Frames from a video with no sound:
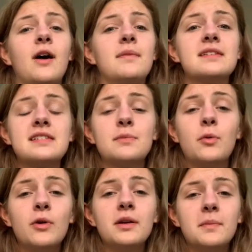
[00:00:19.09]
This is
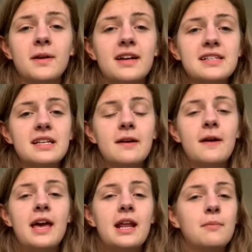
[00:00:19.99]
important because
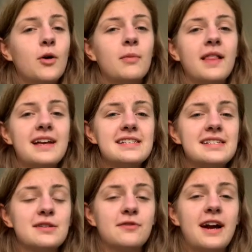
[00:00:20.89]
it immobilizes
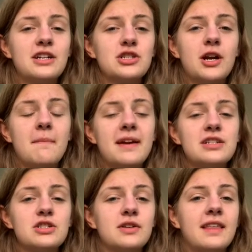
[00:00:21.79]
the fracture and makes
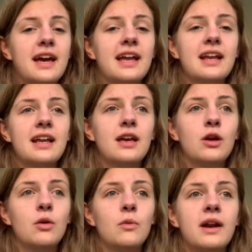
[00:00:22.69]
sure that
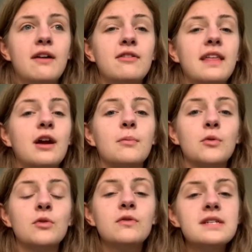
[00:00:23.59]
whenever they are
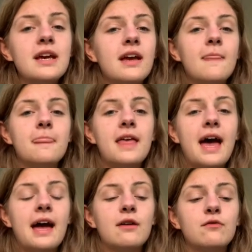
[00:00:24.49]
moved,
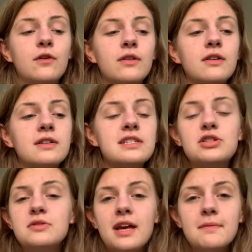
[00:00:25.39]
that further
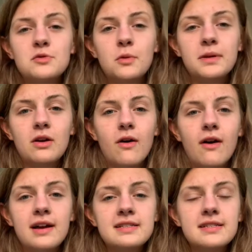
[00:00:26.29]
tissue damage won't be
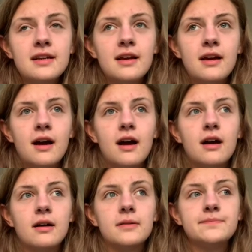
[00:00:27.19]
caused,
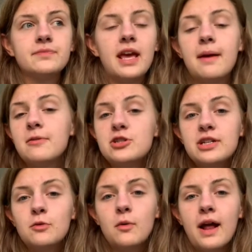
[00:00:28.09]

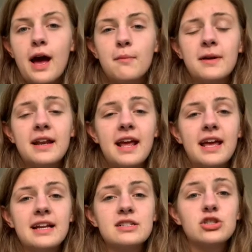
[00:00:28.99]
hemorrhaging won't happen,
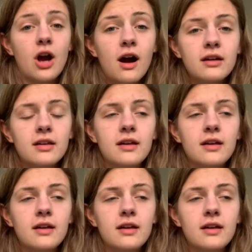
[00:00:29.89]
and shock.